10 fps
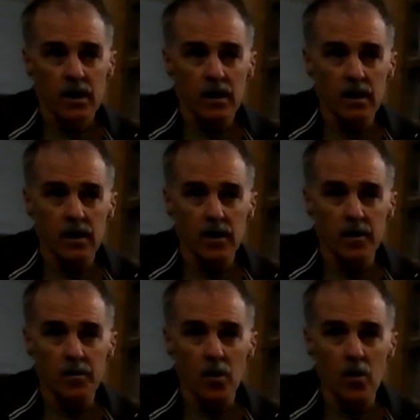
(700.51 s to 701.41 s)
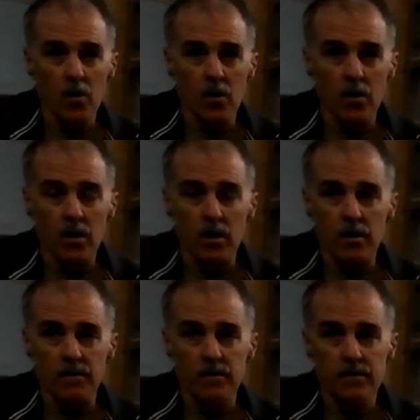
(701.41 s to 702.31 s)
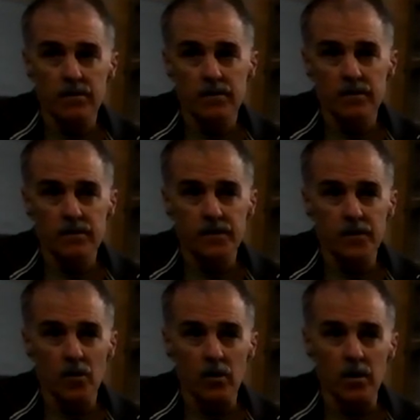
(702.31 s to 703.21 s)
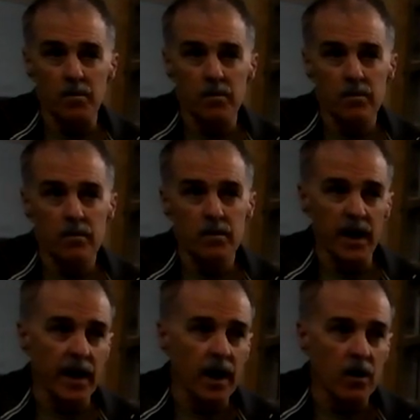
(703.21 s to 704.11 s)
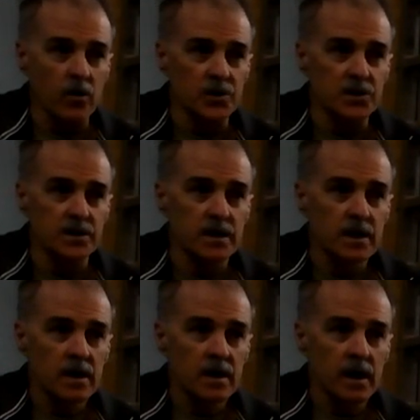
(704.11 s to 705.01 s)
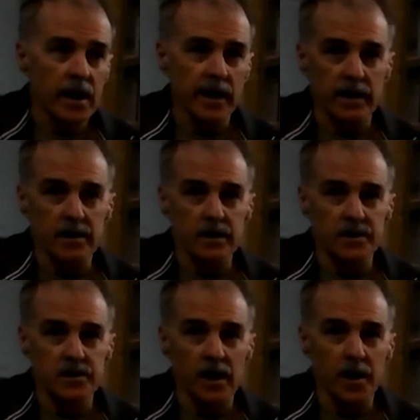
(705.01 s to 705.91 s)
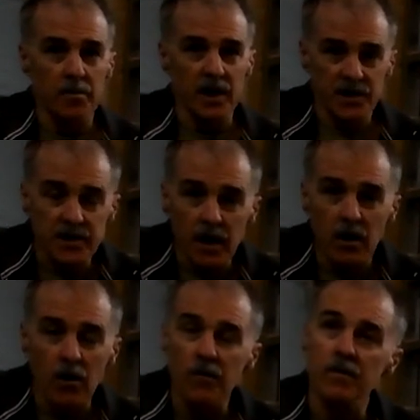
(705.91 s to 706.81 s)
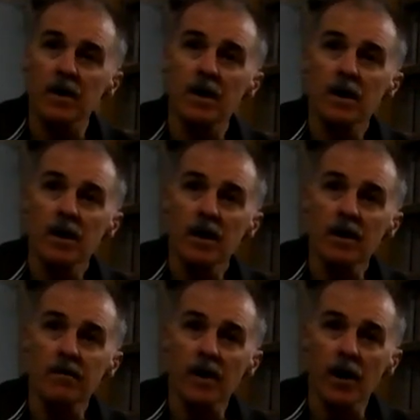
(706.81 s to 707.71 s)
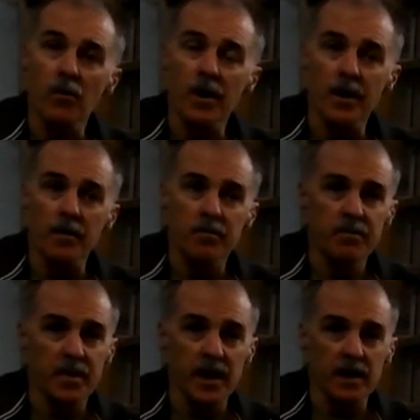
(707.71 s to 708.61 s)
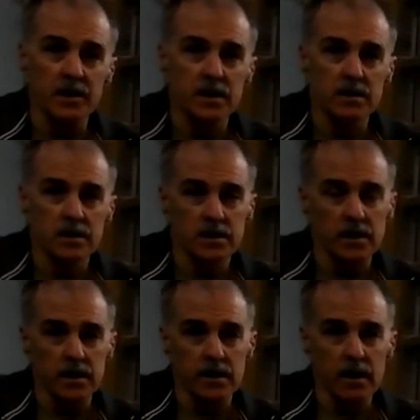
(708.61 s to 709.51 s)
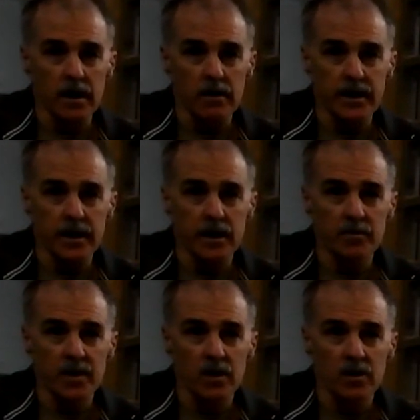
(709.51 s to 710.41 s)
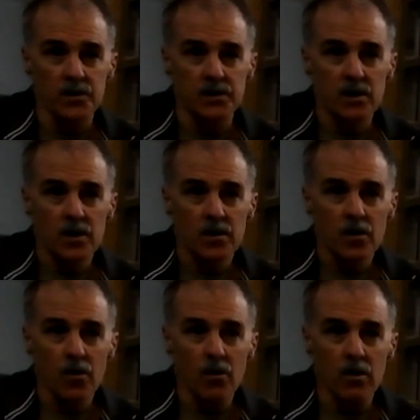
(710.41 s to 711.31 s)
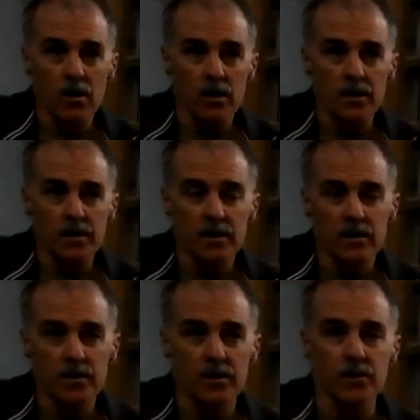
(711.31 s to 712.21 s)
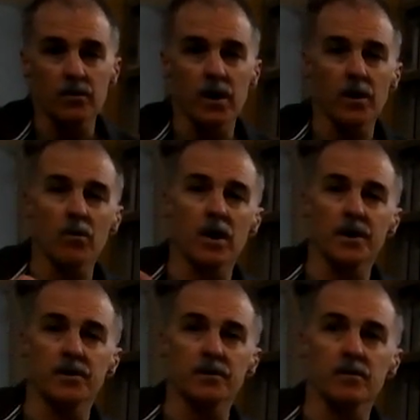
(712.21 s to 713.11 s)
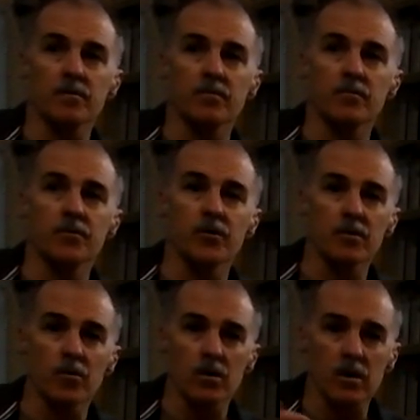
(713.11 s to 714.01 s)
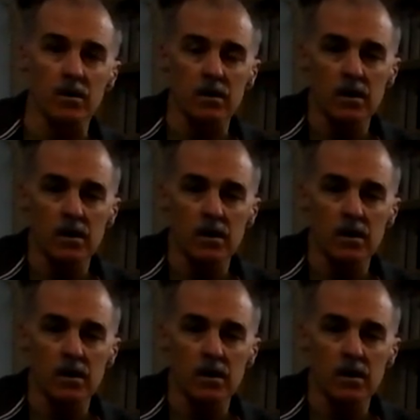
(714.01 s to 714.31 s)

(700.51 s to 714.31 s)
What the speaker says: Or for my house, I can decide myself if I want to pay slightly higher heating bills, or do I want to put more